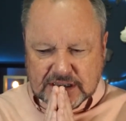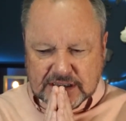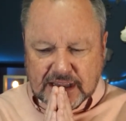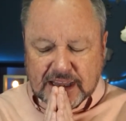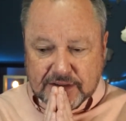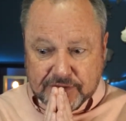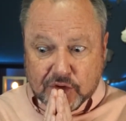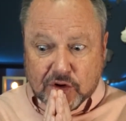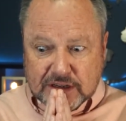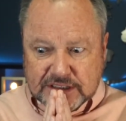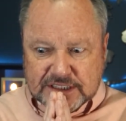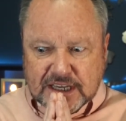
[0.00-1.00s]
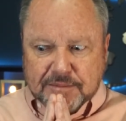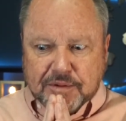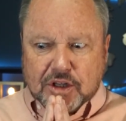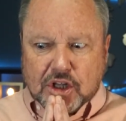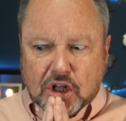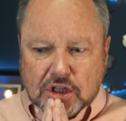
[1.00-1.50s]
like, for
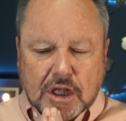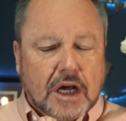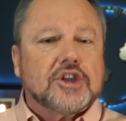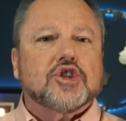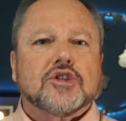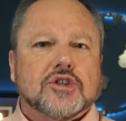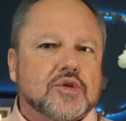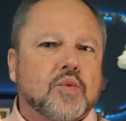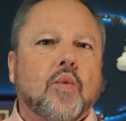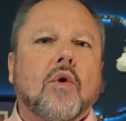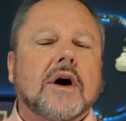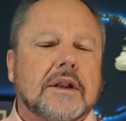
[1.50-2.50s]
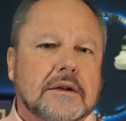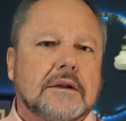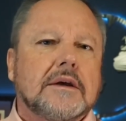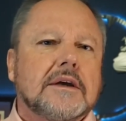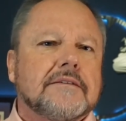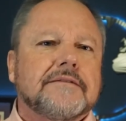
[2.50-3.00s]
example, Colossians 1
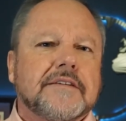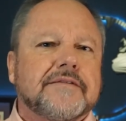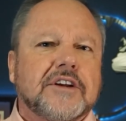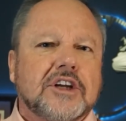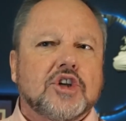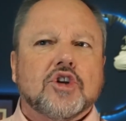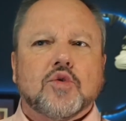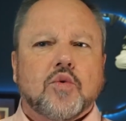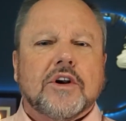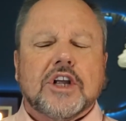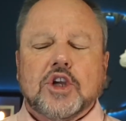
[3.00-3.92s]
15 to 20,